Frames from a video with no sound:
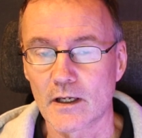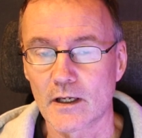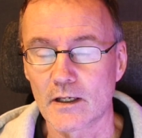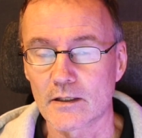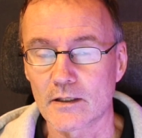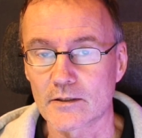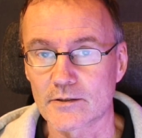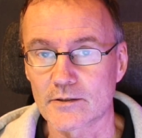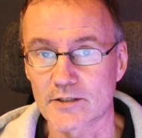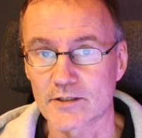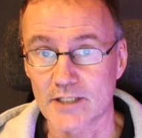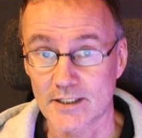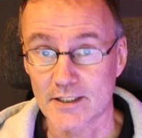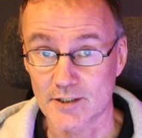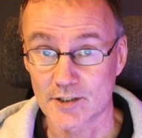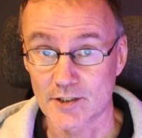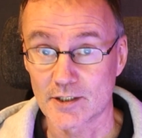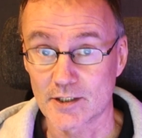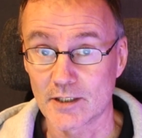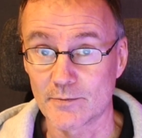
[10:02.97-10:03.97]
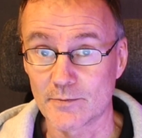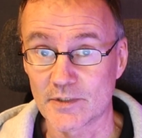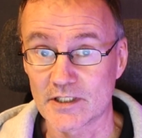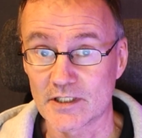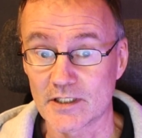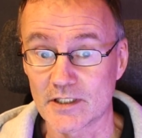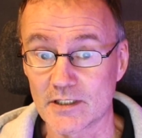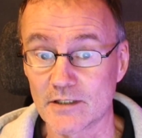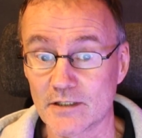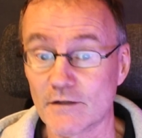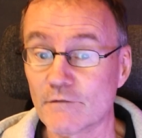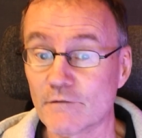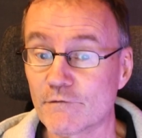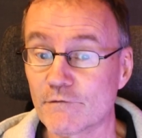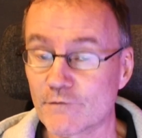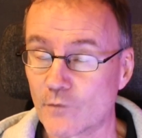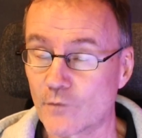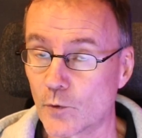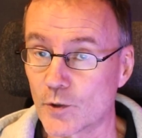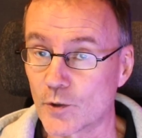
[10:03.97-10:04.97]
ChatGPT
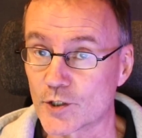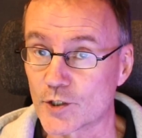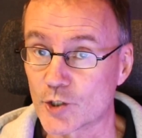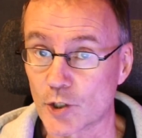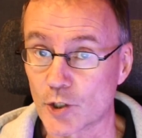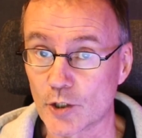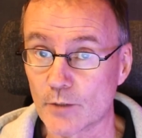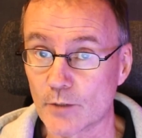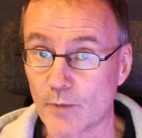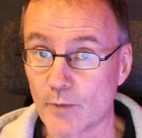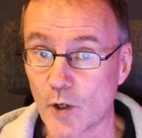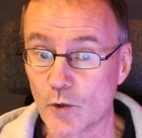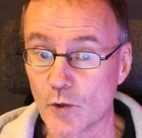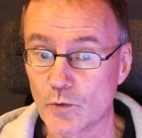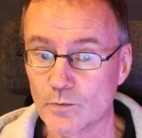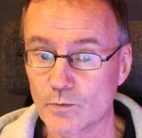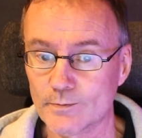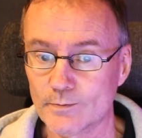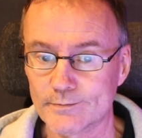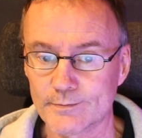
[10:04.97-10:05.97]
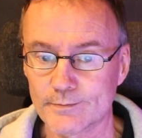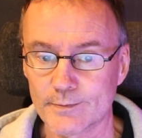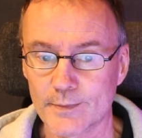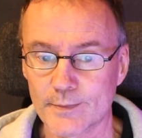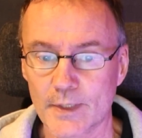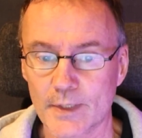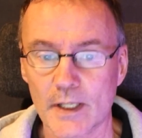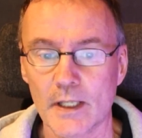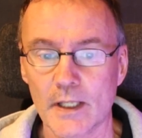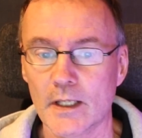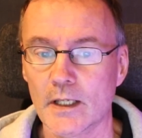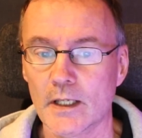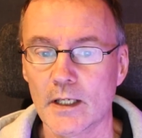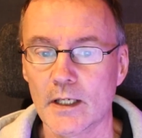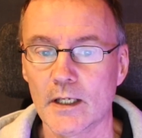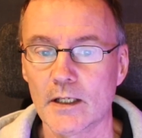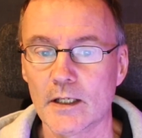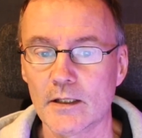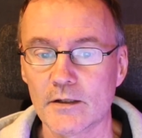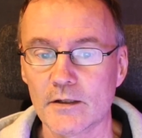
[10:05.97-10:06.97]
4 Turbo
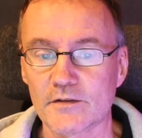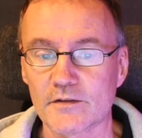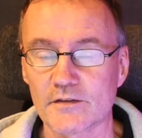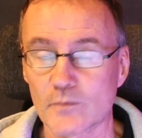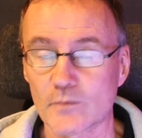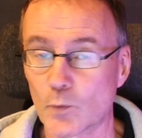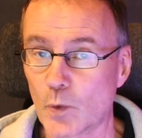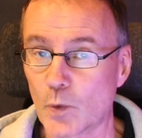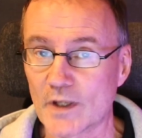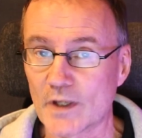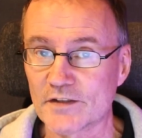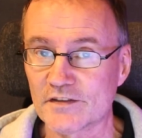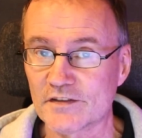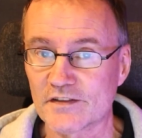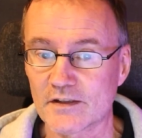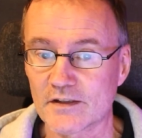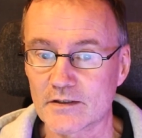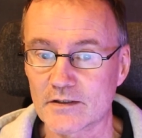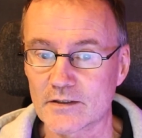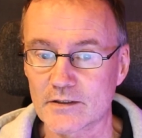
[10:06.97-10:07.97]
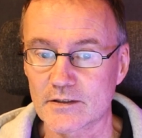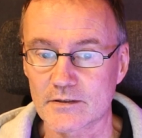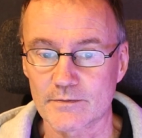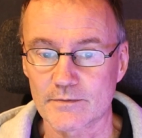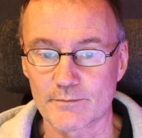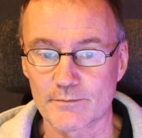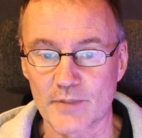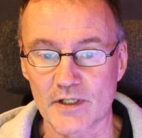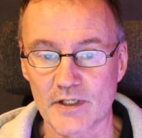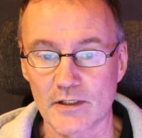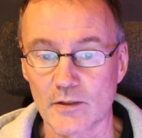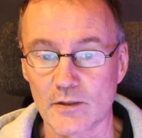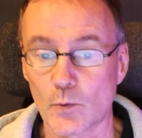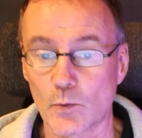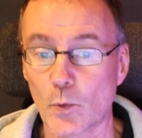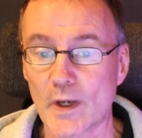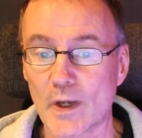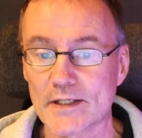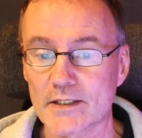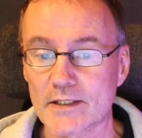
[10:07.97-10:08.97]
is 1 cent per
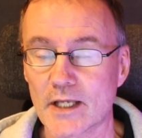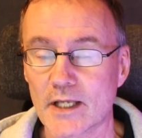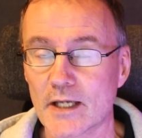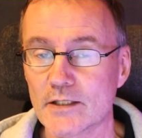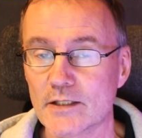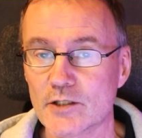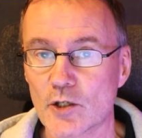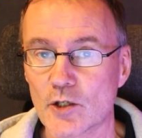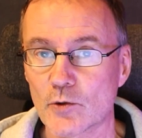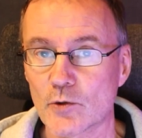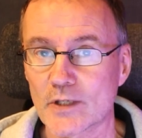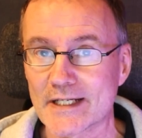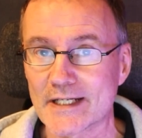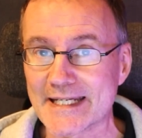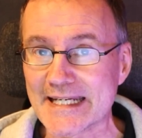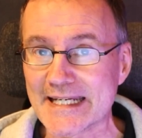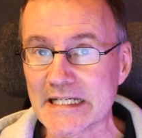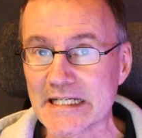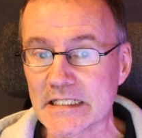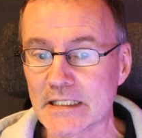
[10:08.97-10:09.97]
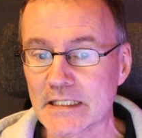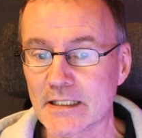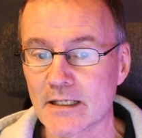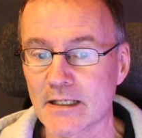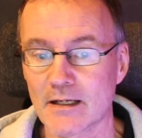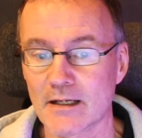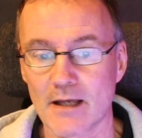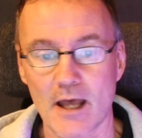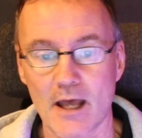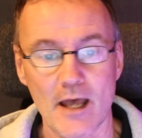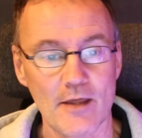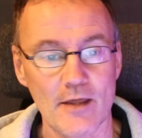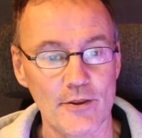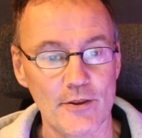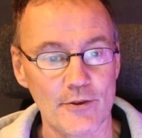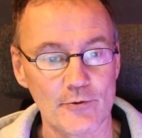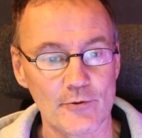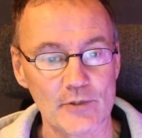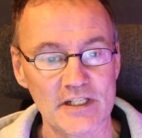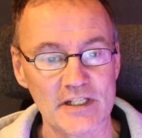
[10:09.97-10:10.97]
1K token in and
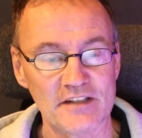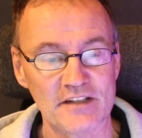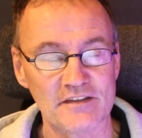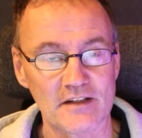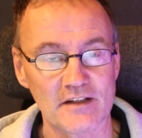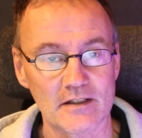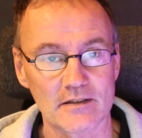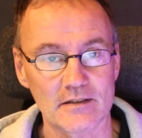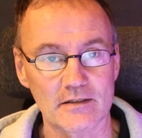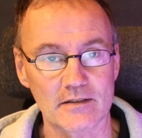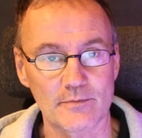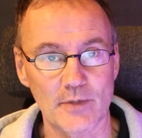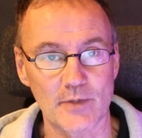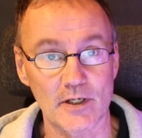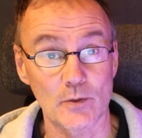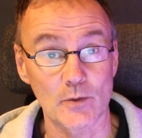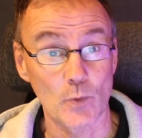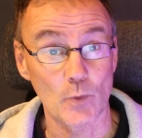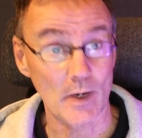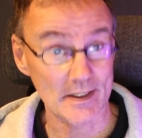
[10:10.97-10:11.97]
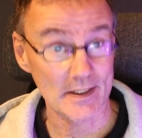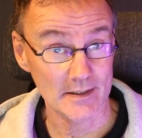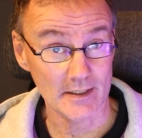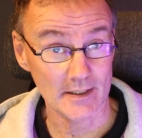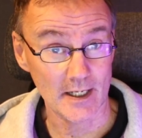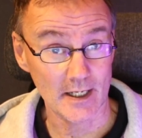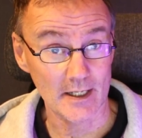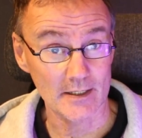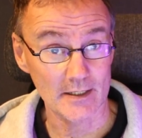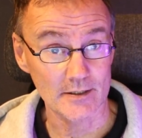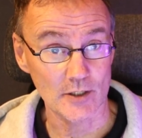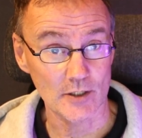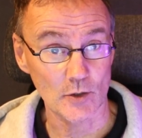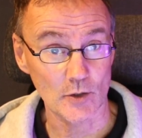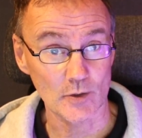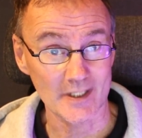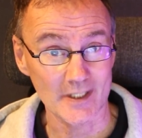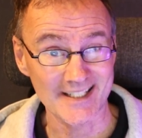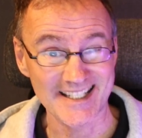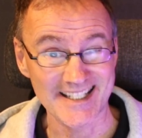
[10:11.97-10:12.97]
3 cents per 1K
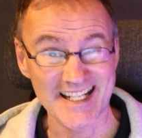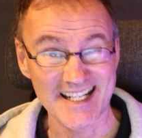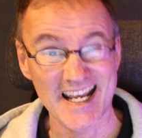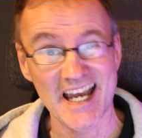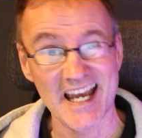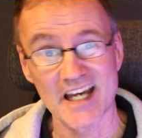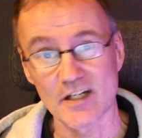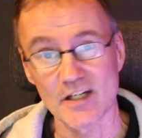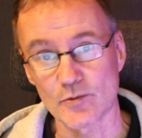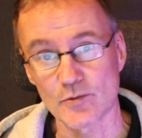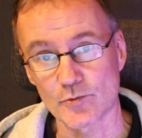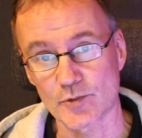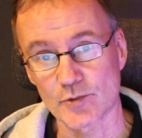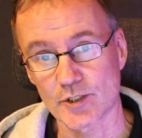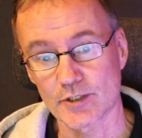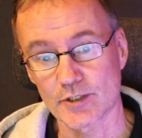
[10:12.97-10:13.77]
token out.